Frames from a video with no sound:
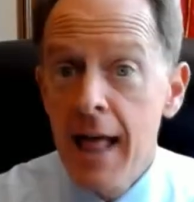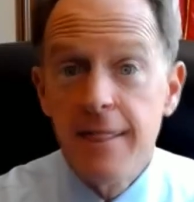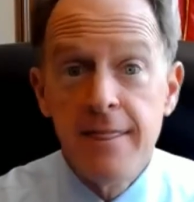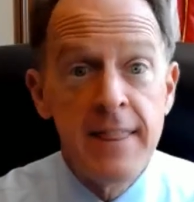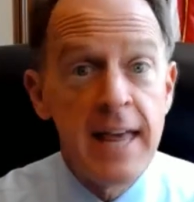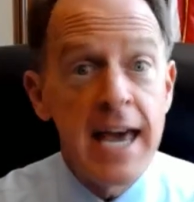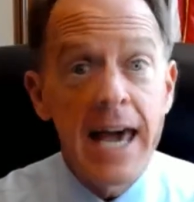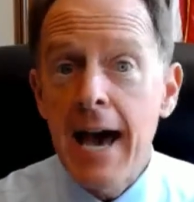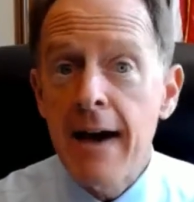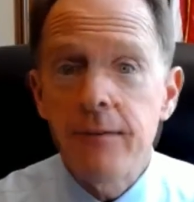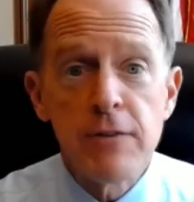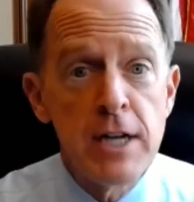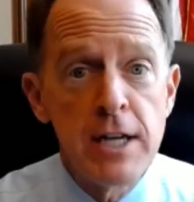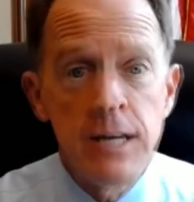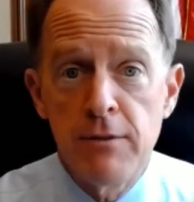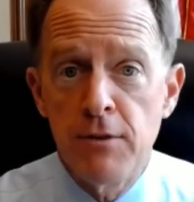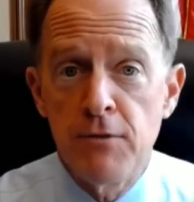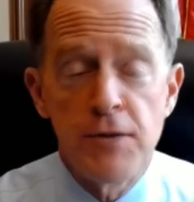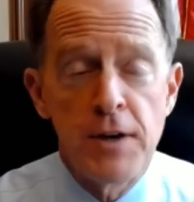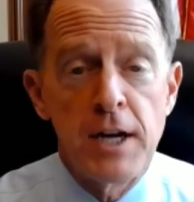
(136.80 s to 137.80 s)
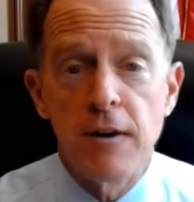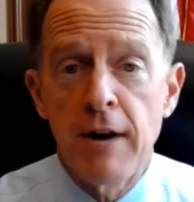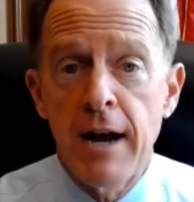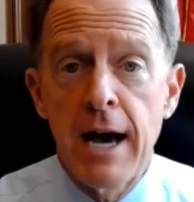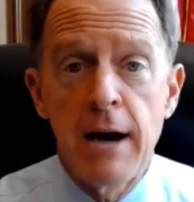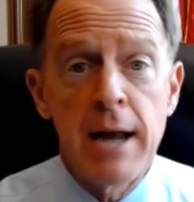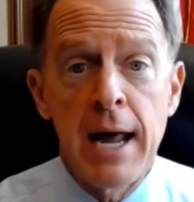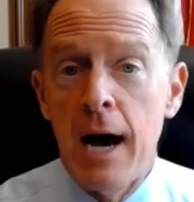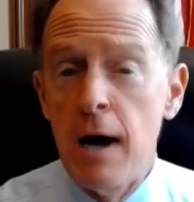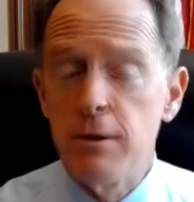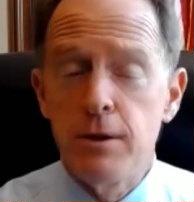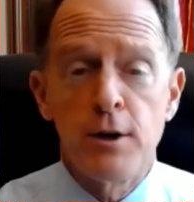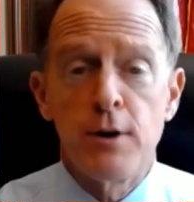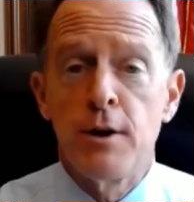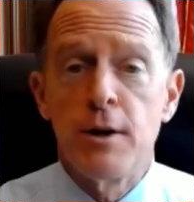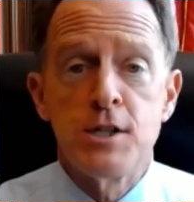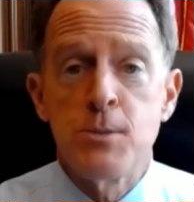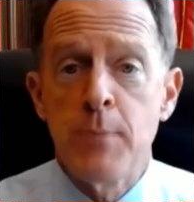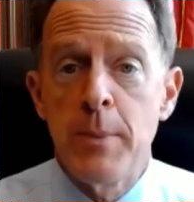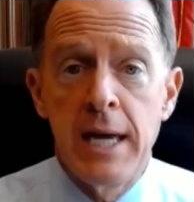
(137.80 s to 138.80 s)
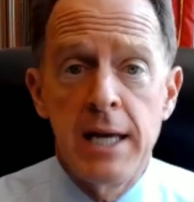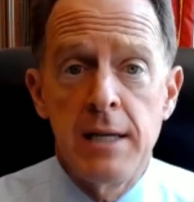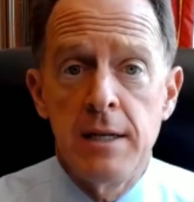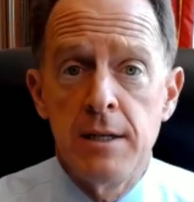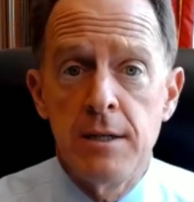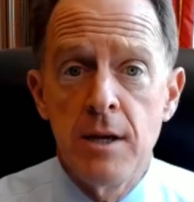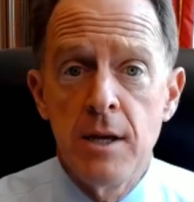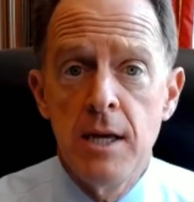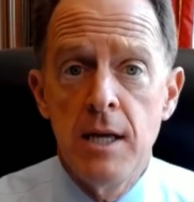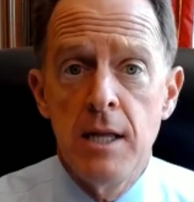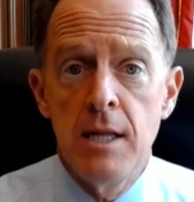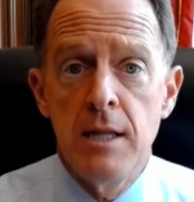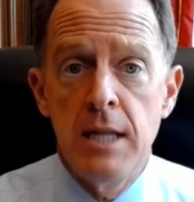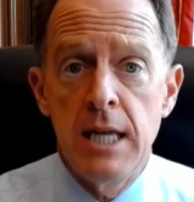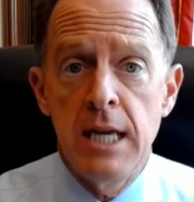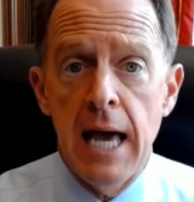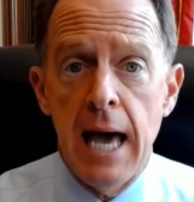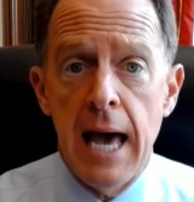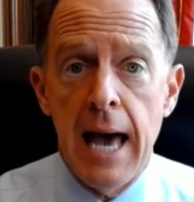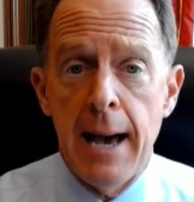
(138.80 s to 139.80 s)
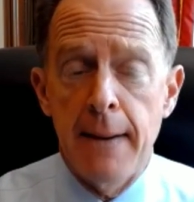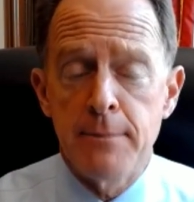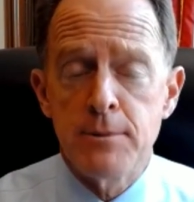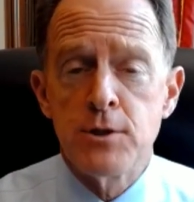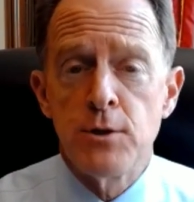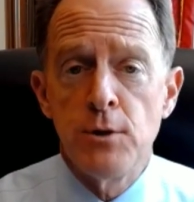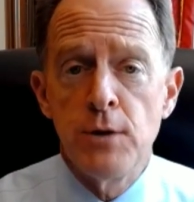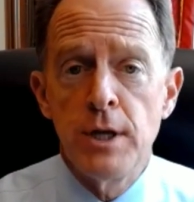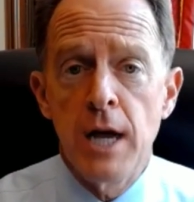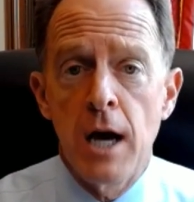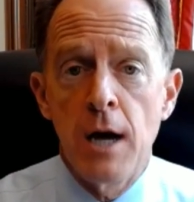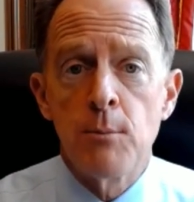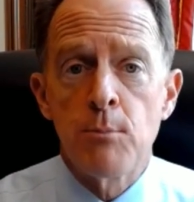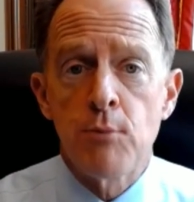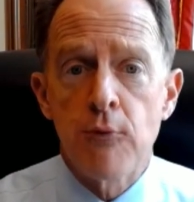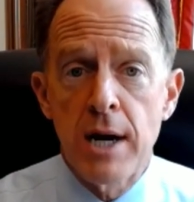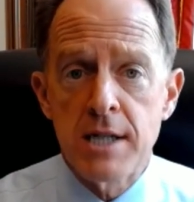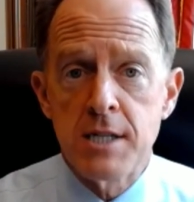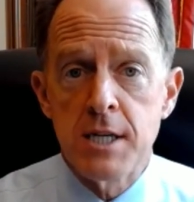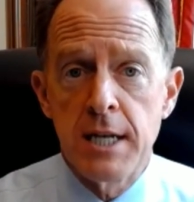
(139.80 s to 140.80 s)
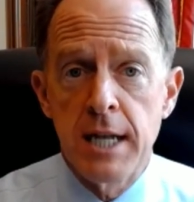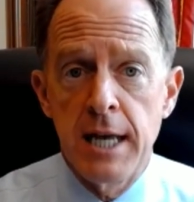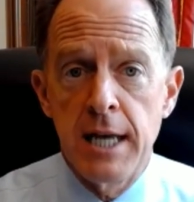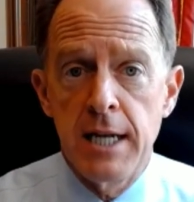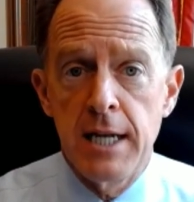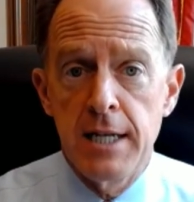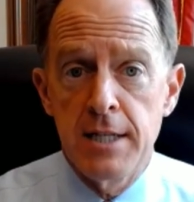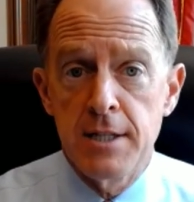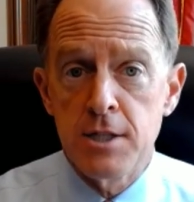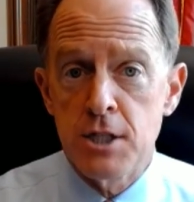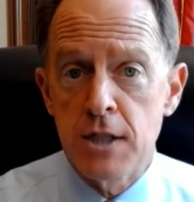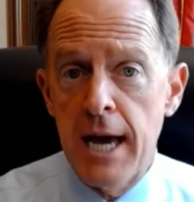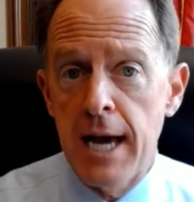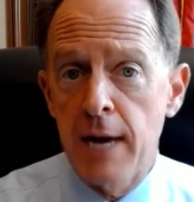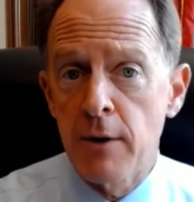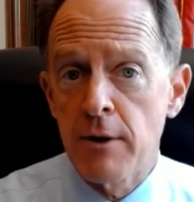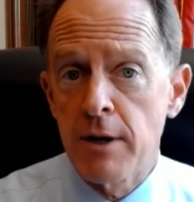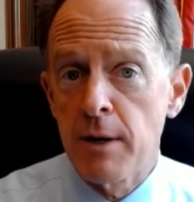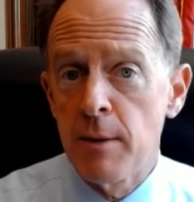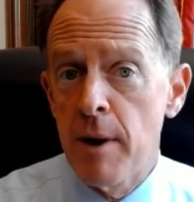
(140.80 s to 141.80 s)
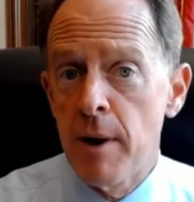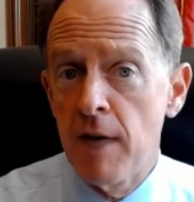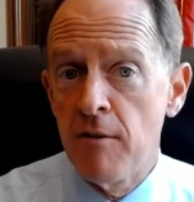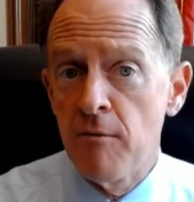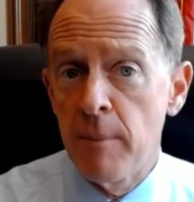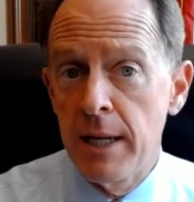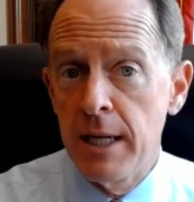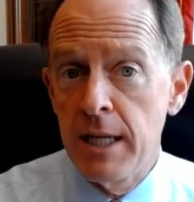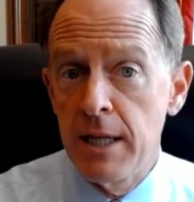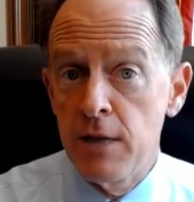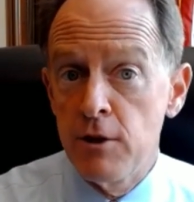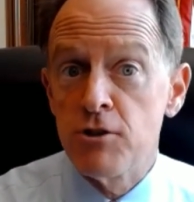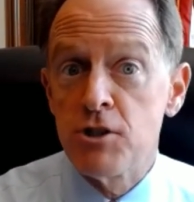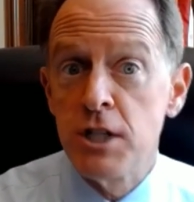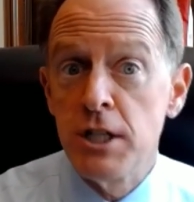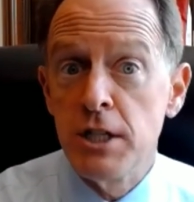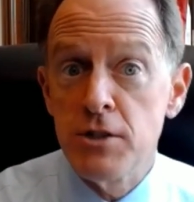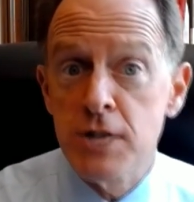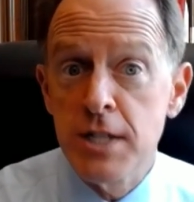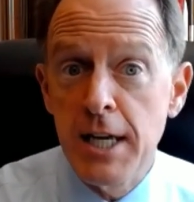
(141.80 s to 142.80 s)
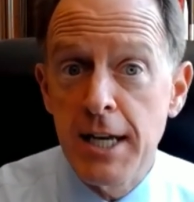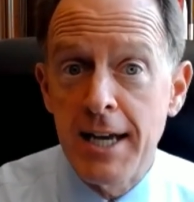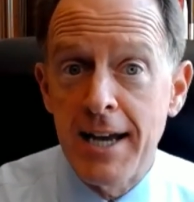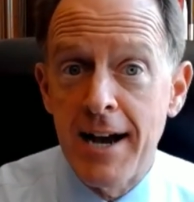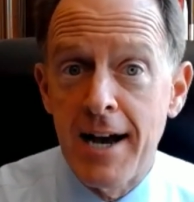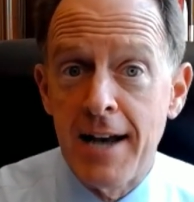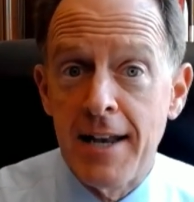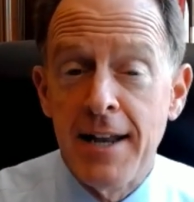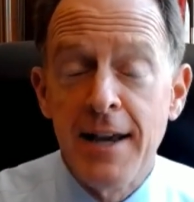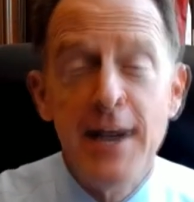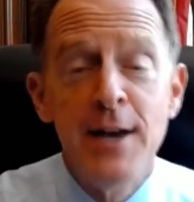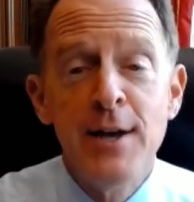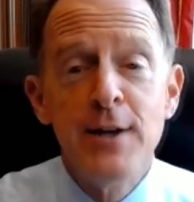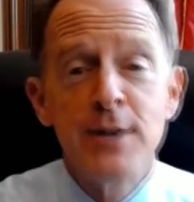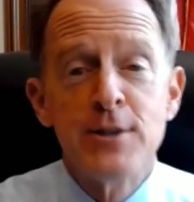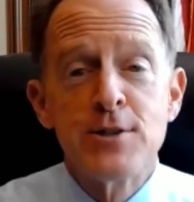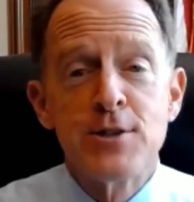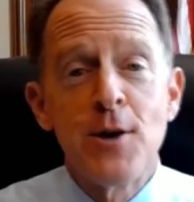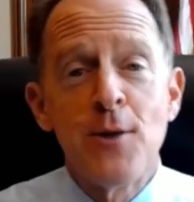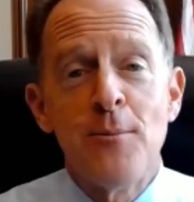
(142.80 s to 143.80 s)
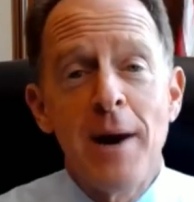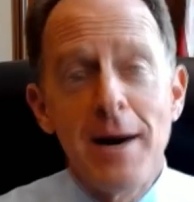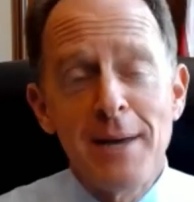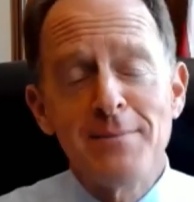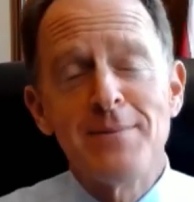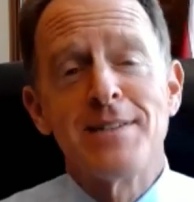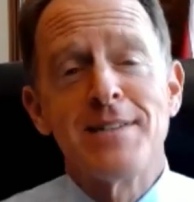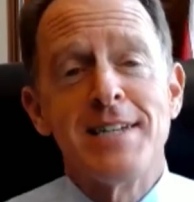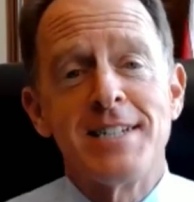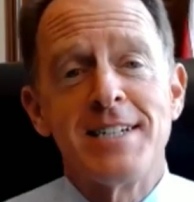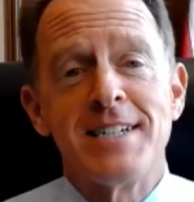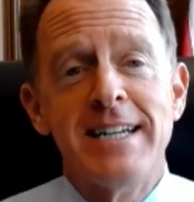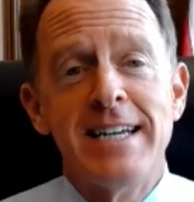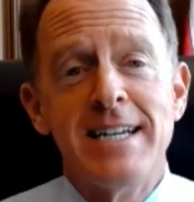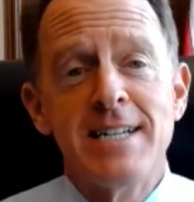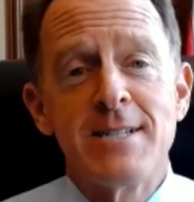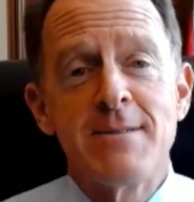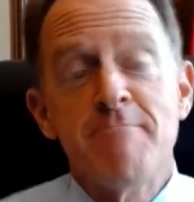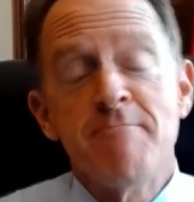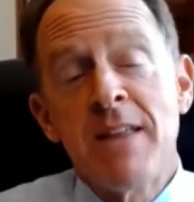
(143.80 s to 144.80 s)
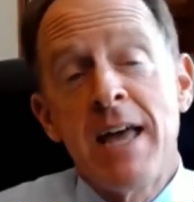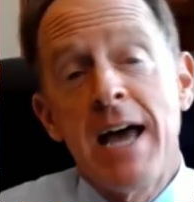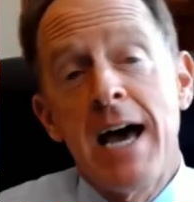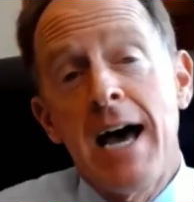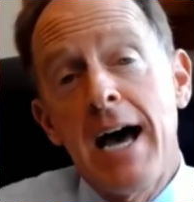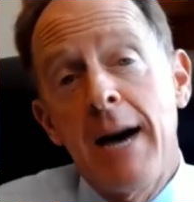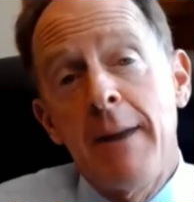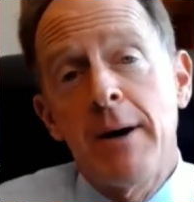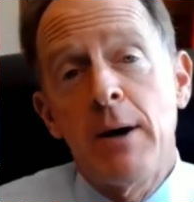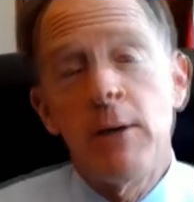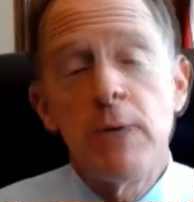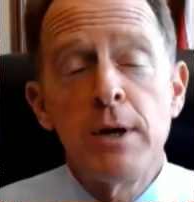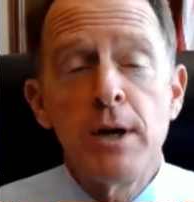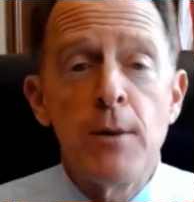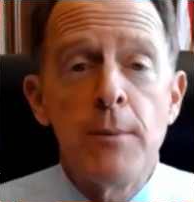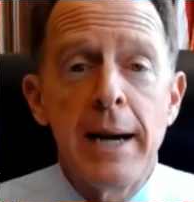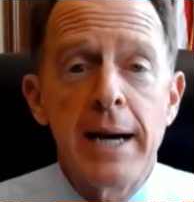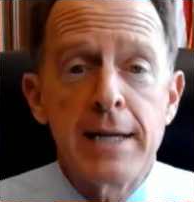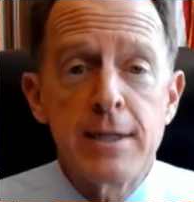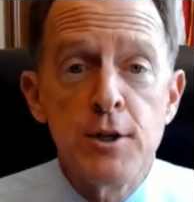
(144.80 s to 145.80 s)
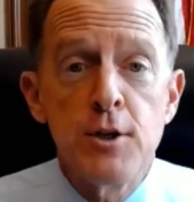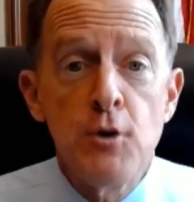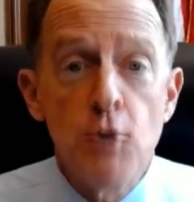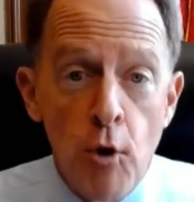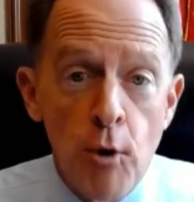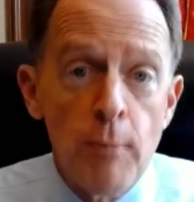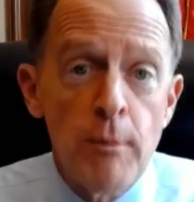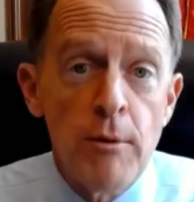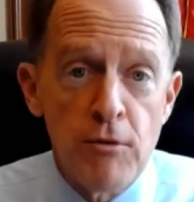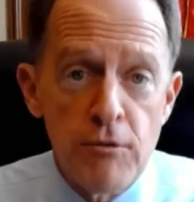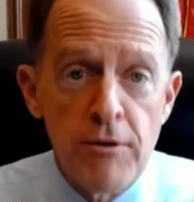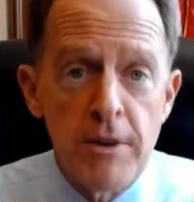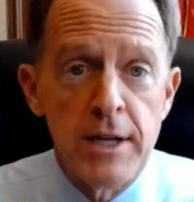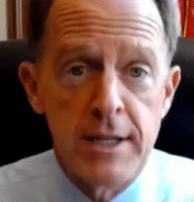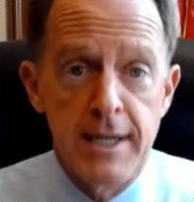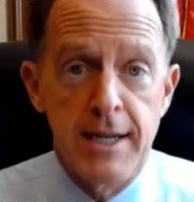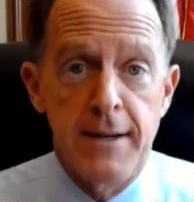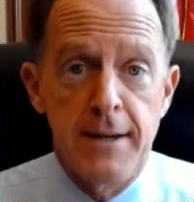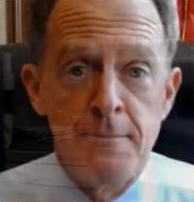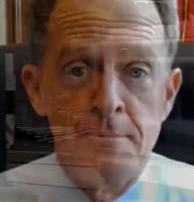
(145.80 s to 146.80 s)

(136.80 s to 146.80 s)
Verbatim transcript: They haven't even figured out how they're going to spend the absolutely unprecedented and staggering amount of money they're still sitting on. So my position is, how about we go back to normal funding?